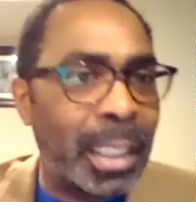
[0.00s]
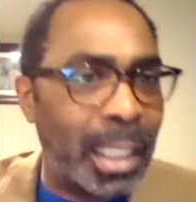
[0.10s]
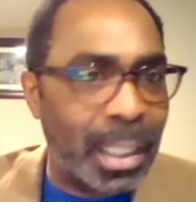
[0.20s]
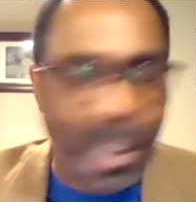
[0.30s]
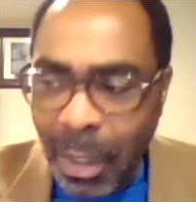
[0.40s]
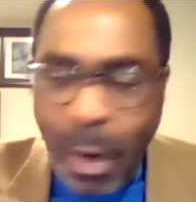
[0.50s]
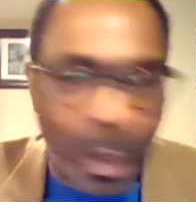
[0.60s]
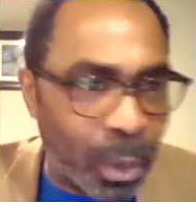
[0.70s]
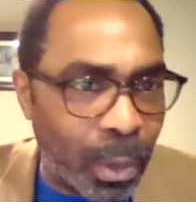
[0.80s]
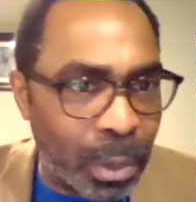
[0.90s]
is not
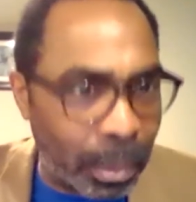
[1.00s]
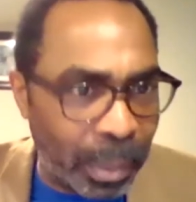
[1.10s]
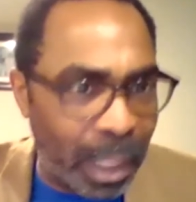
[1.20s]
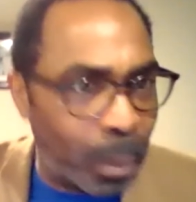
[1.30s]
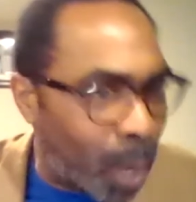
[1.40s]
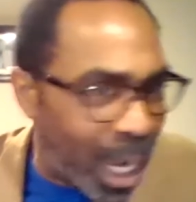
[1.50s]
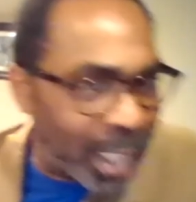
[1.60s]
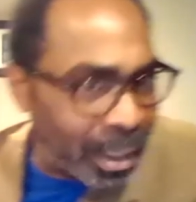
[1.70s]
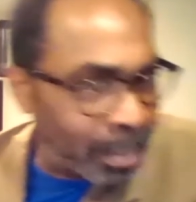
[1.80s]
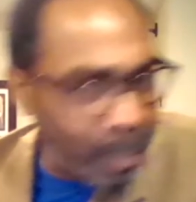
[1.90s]
all going to be in
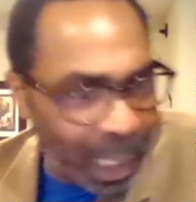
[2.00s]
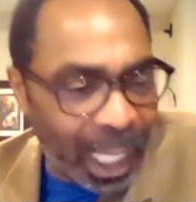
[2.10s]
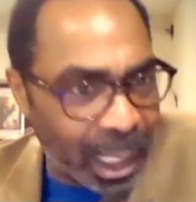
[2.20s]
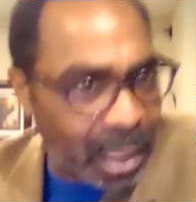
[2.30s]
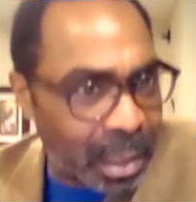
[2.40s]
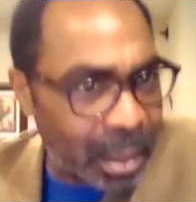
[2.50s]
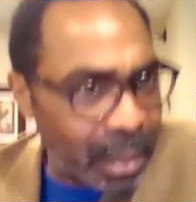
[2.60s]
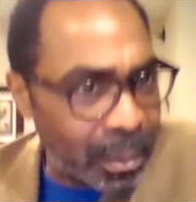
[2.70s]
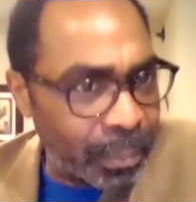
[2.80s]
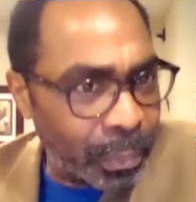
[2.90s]
one place.
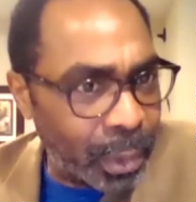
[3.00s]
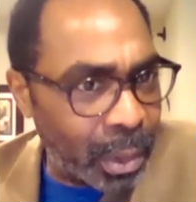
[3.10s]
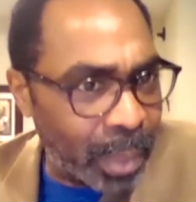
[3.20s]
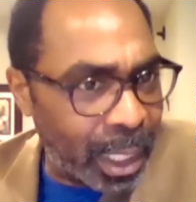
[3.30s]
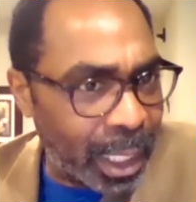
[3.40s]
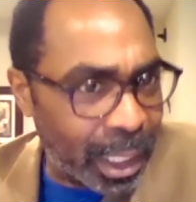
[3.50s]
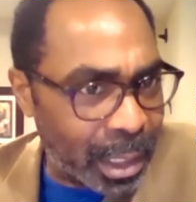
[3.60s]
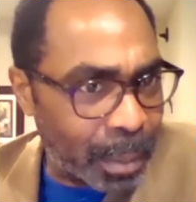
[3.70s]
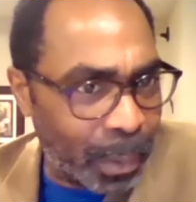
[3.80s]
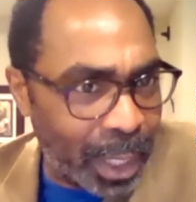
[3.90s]
You know where they can
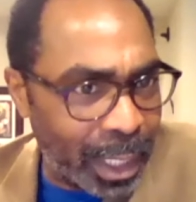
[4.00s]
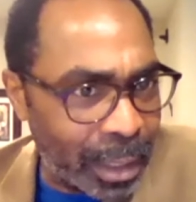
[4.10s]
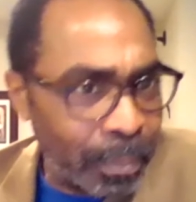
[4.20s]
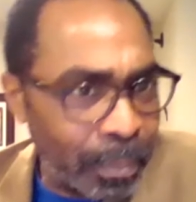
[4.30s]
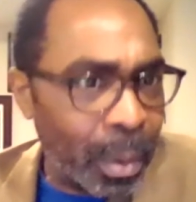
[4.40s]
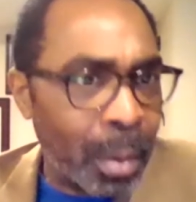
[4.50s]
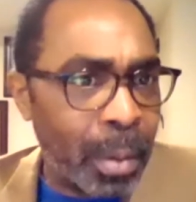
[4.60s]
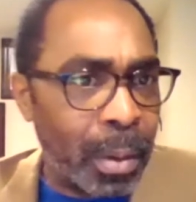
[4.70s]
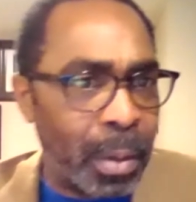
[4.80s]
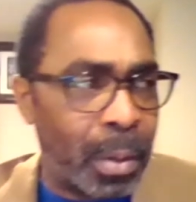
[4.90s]
spread it?
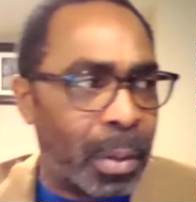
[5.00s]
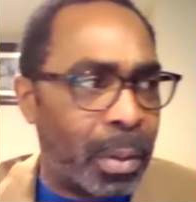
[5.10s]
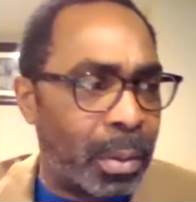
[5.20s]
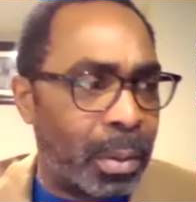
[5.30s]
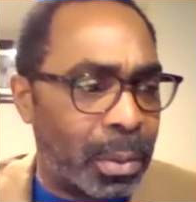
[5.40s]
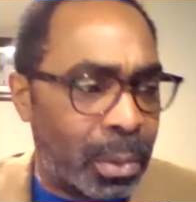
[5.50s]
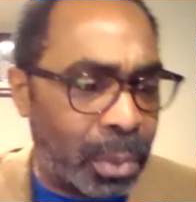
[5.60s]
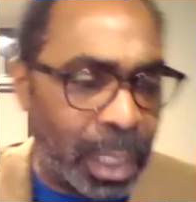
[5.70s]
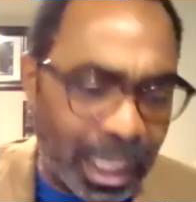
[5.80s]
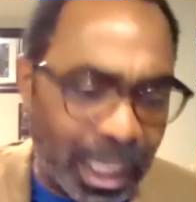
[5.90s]
The
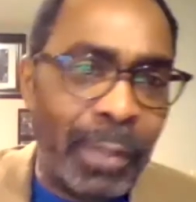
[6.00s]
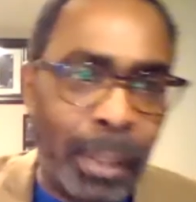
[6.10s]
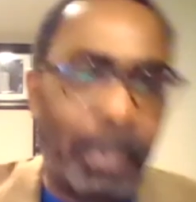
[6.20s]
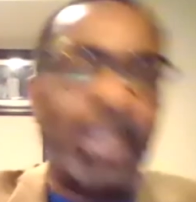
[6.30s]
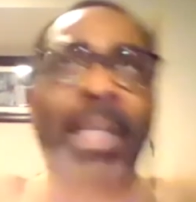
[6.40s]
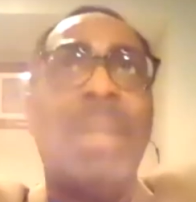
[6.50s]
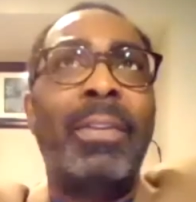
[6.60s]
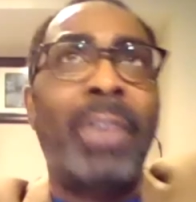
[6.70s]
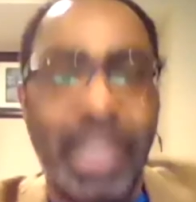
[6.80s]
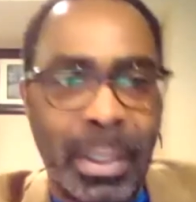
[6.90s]
70% of
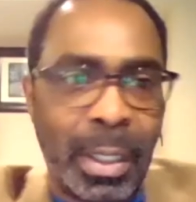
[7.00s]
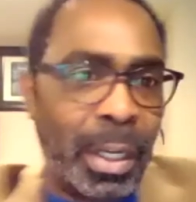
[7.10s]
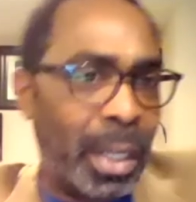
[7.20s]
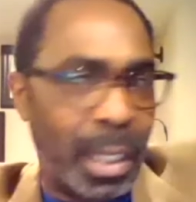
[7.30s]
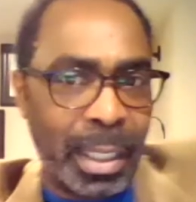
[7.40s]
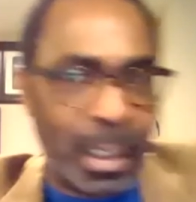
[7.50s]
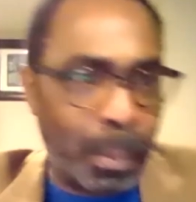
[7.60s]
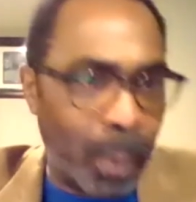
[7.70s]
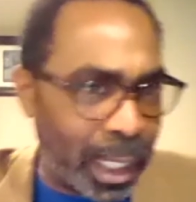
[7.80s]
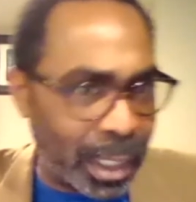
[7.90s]
us are
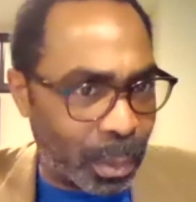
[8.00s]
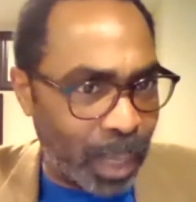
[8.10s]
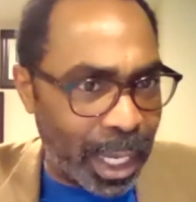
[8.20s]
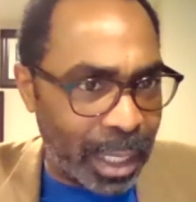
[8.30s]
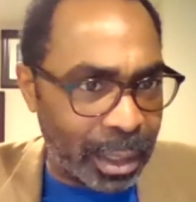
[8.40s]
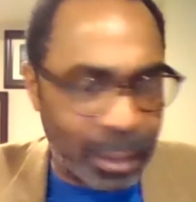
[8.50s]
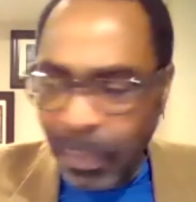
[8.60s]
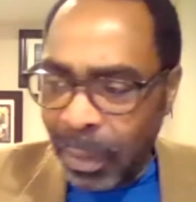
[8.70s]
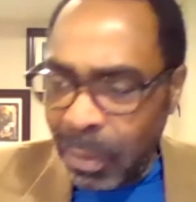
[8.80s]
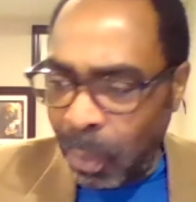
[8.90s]
spread as well.
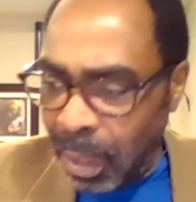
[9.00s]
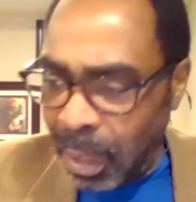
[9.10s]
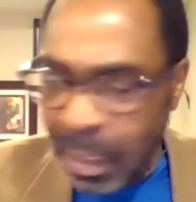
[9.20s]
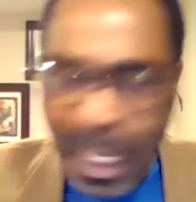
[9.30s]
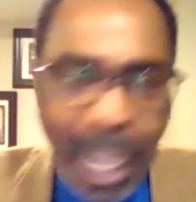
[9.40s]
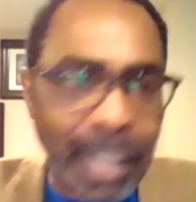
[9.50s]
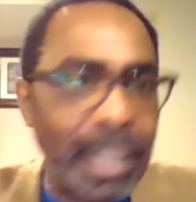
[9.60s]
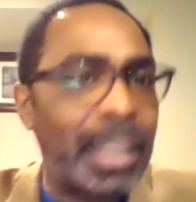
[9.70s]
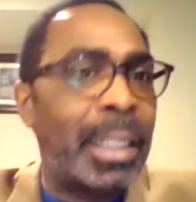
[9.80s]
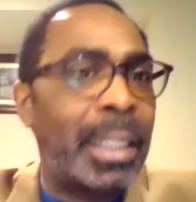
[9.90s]
So that
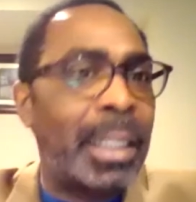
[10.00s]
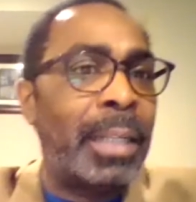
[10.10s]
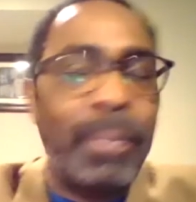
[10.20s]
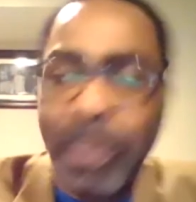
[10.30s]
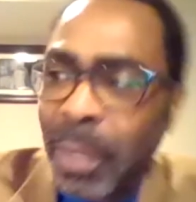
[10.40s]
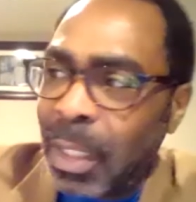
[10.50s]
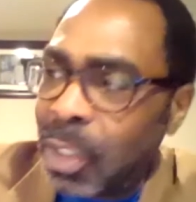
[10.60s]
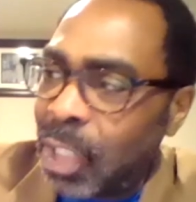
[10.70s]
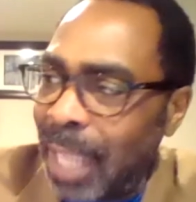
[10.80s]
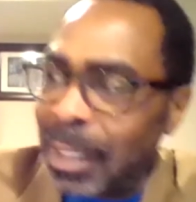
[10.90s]
the
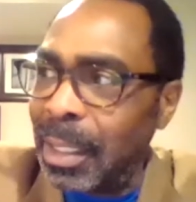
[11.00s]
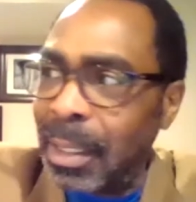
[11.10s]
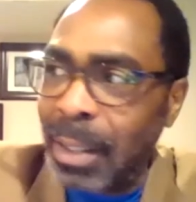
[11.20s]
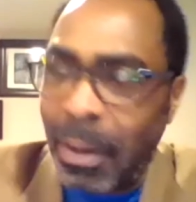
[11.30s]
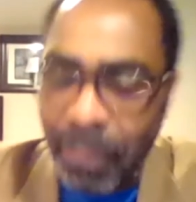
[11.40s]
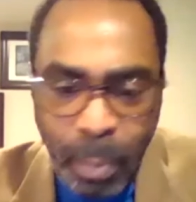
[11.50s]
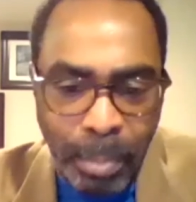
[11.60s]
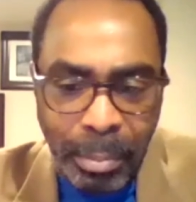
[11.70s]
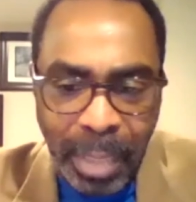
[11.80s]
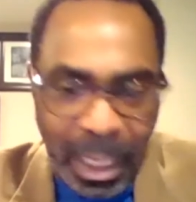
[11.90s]
chances of you
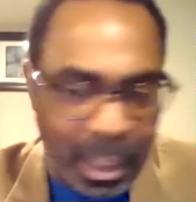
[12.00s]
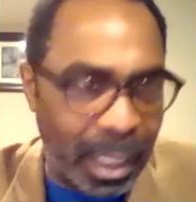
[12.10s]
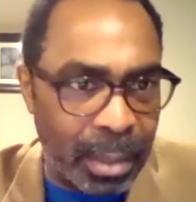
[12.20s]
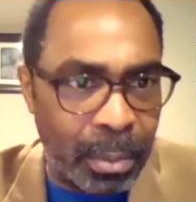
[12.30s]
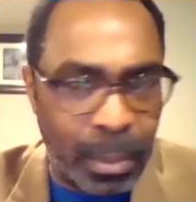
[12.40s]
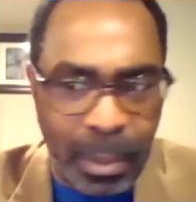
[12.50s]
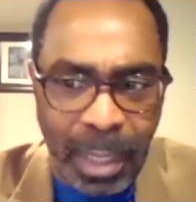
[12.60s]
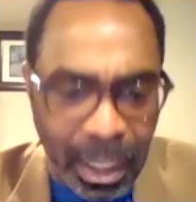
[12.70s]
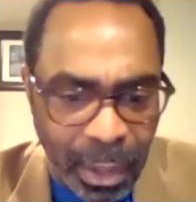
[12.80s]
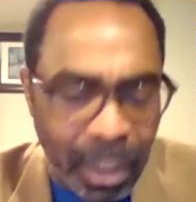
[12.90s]
meeting
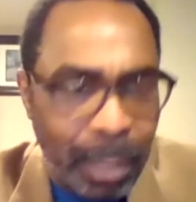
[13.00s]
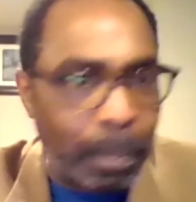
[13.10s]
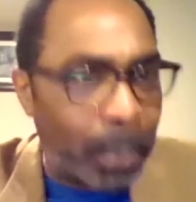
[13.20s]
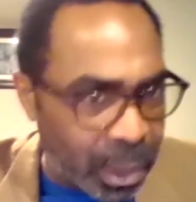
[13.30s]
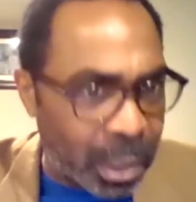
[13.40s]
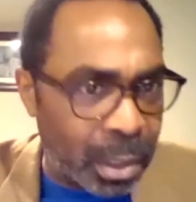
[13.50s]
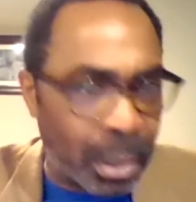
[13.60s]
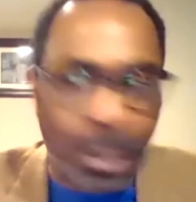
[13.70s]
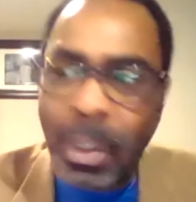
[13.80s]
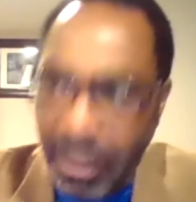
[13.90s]
another person to
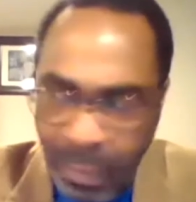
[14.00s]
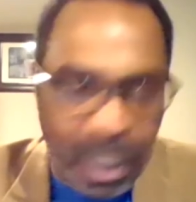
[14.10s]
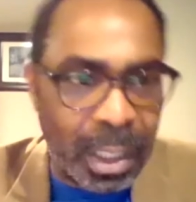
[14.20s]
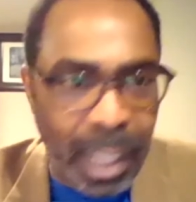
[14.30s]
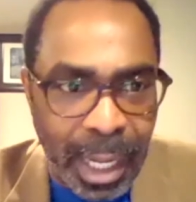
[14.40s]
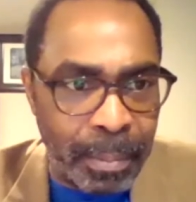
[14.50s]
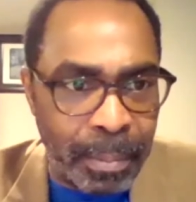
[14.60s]
give it to them